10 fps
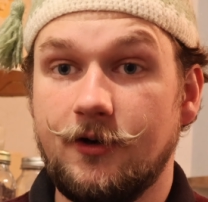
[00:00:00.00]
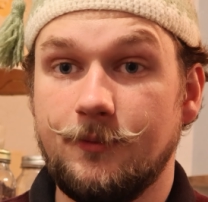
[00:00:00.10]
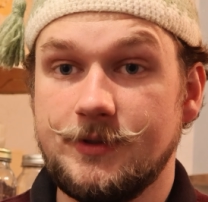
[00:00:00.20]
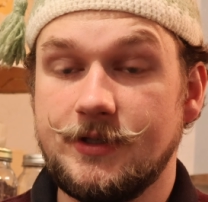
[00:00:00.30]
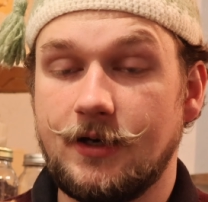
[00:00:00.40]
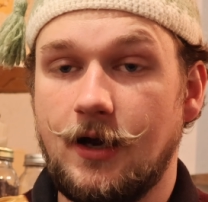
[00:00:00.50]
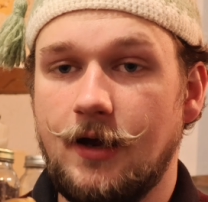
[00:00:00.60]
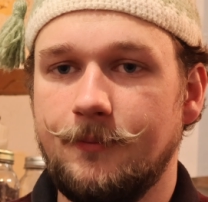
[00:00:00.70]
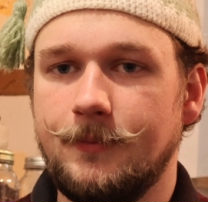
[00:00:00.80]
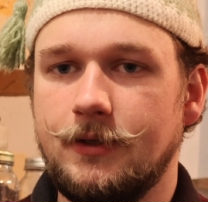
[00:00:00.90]
100%
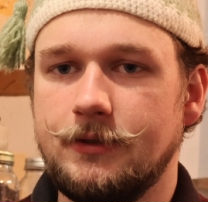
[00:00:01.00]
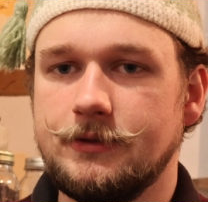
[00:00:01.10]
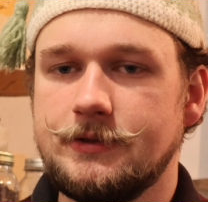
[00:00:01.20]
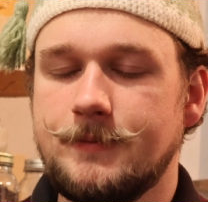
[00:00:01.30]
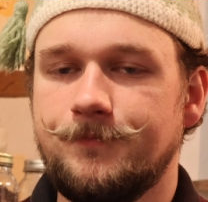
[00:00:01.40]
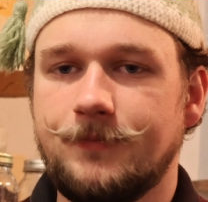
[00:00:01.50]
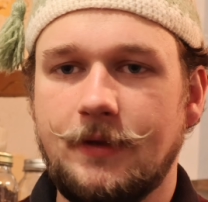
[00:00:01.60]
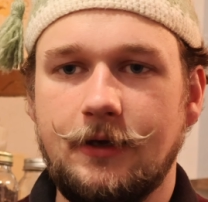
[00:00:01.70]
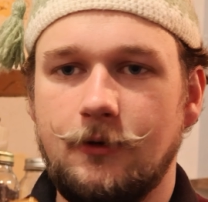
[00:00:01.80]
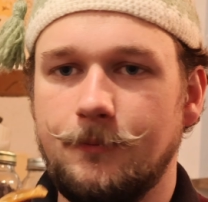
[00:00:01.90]
cotton balls,
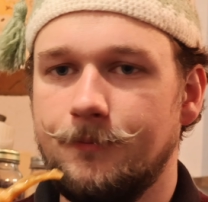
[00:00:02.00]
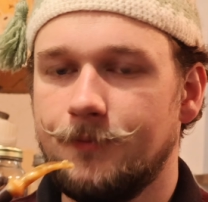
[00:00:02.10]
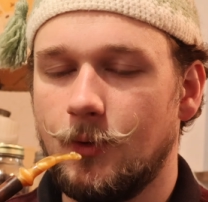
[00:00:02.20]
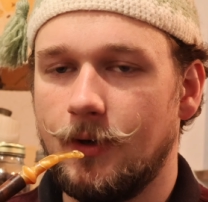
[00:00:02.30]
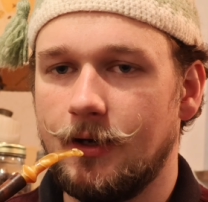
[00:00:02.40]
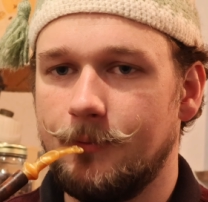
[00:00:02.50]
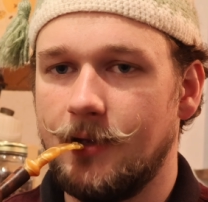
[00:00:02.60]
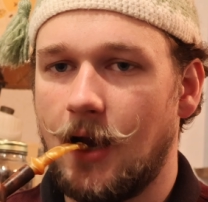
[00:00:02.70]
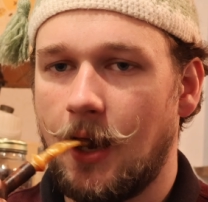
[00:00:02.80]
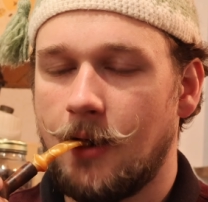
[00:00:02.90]
helped quite a bit.